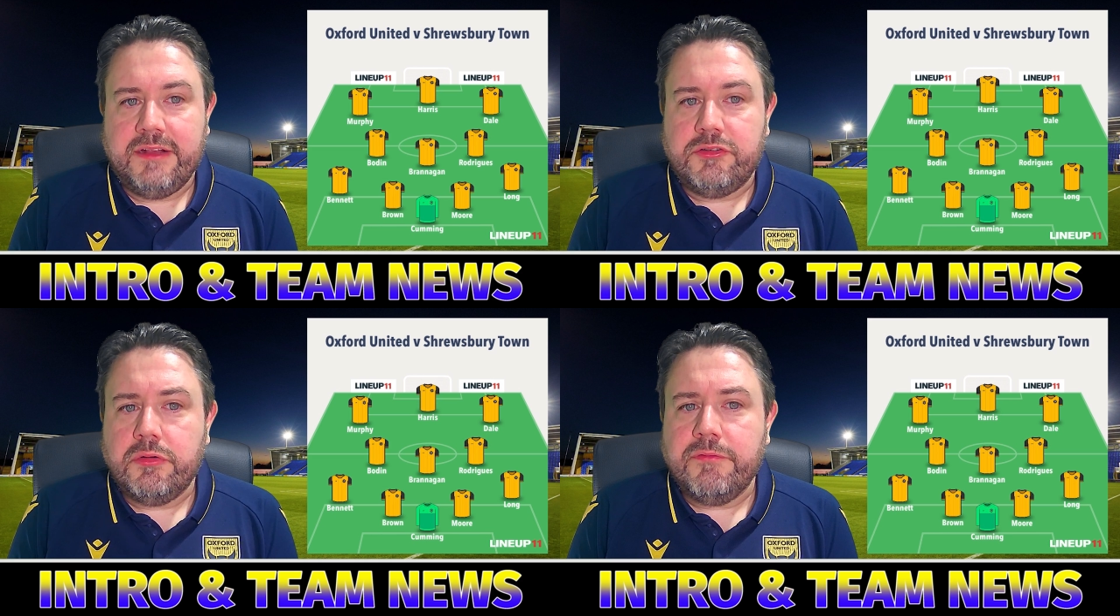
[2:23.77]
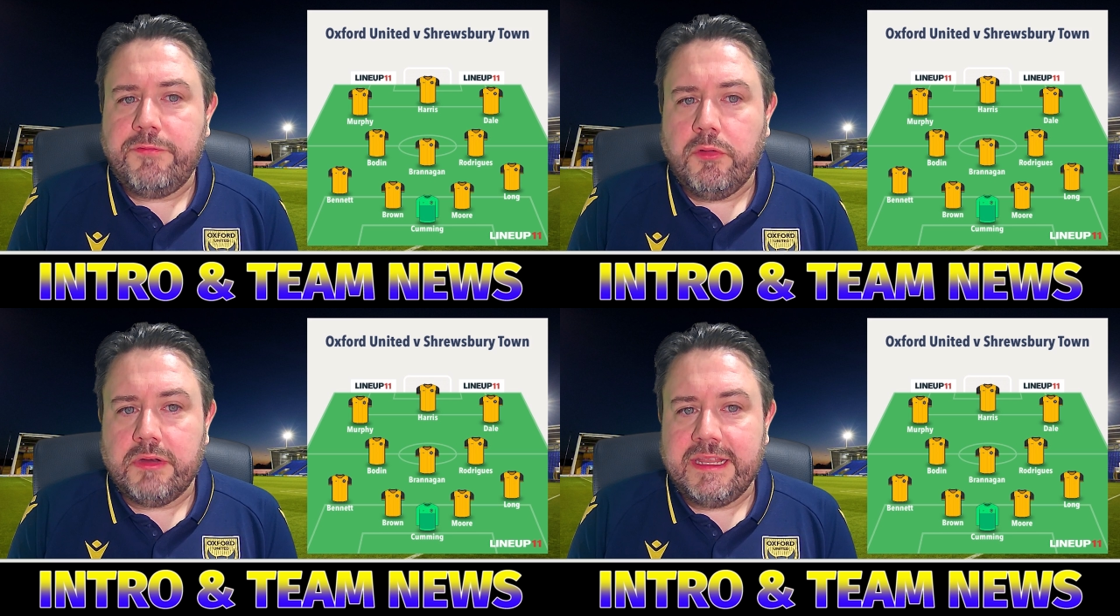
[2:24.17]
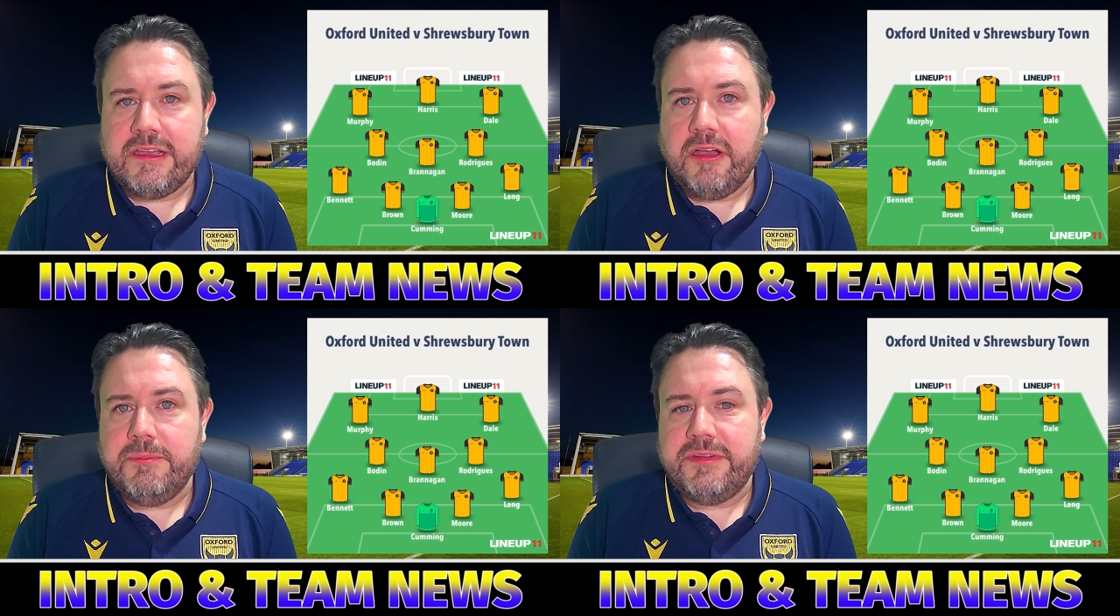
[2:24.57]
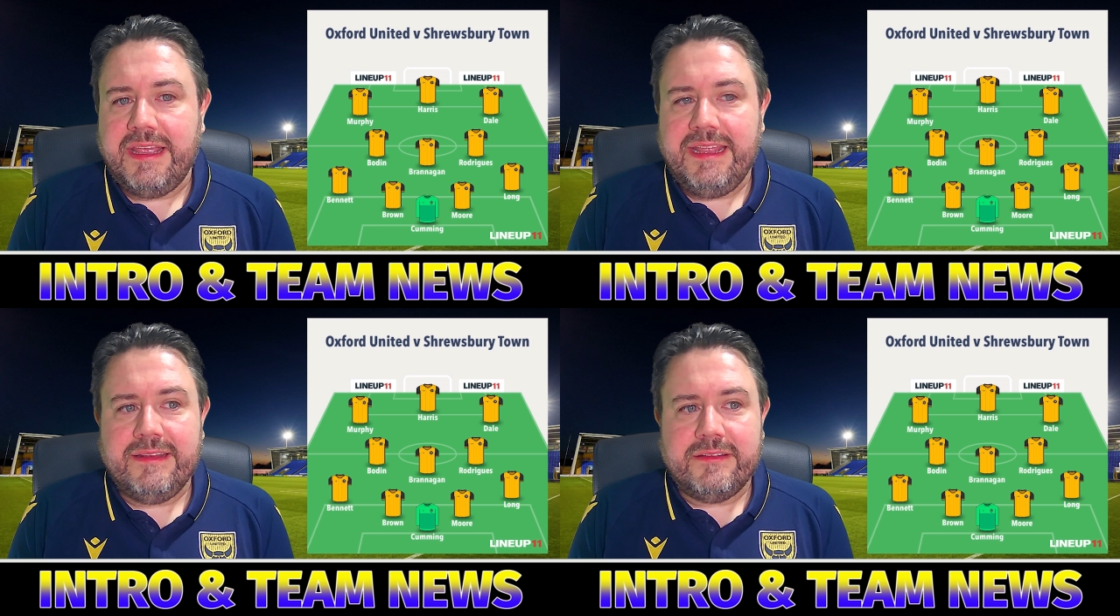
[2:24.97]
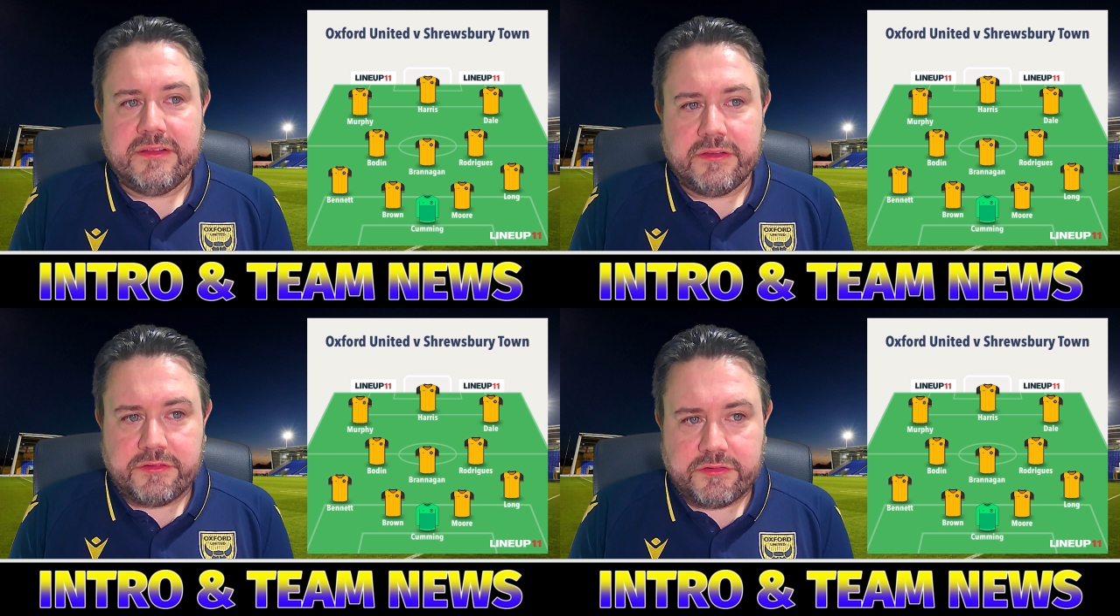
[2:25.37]
Jordan Thornley comes into
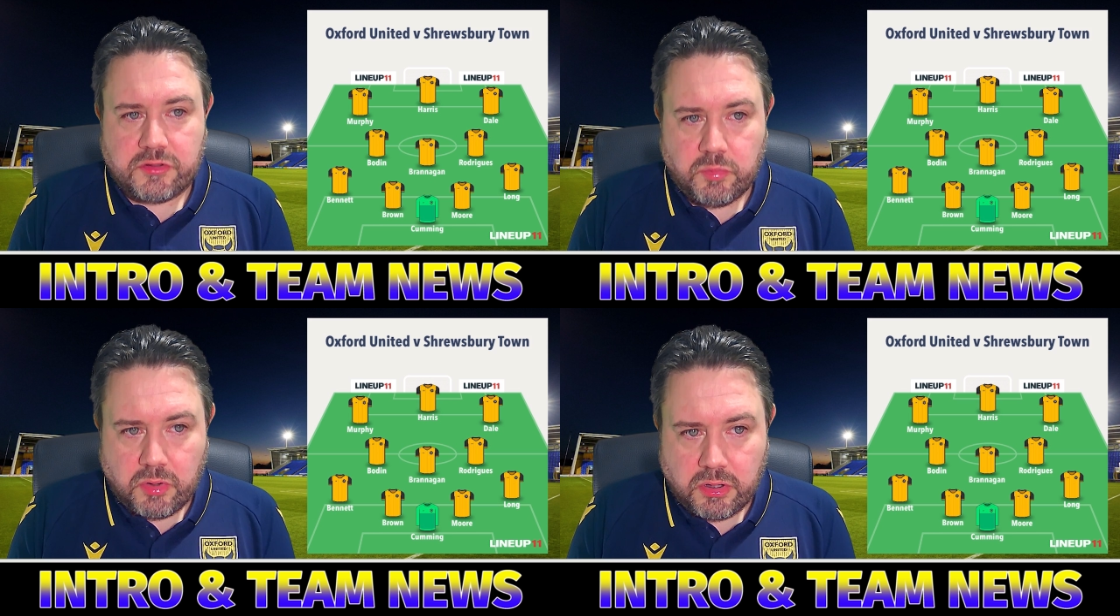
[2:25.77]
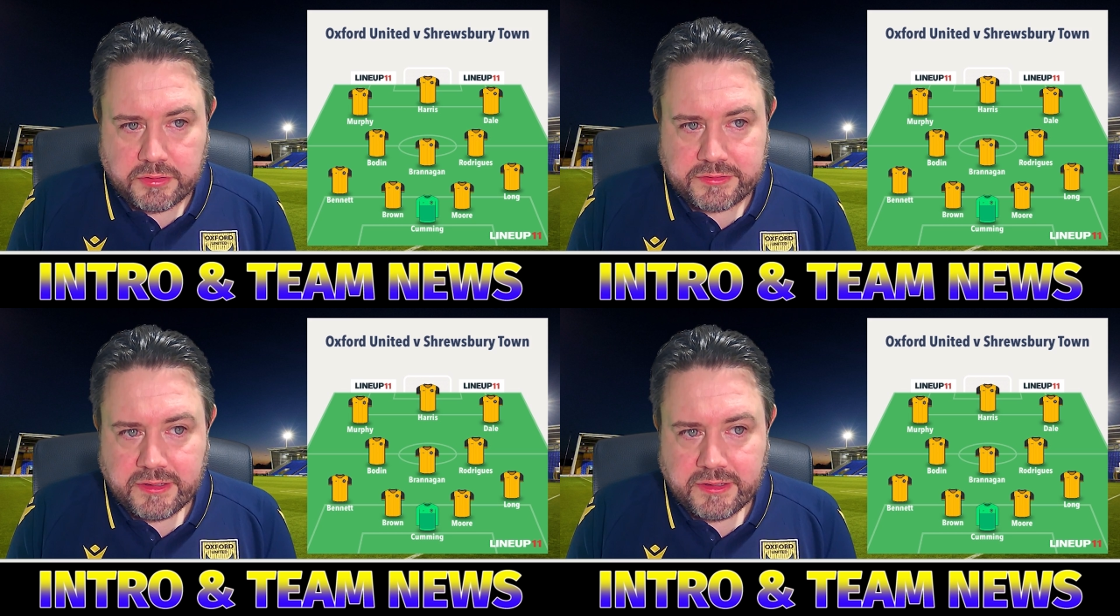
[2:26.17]
the squad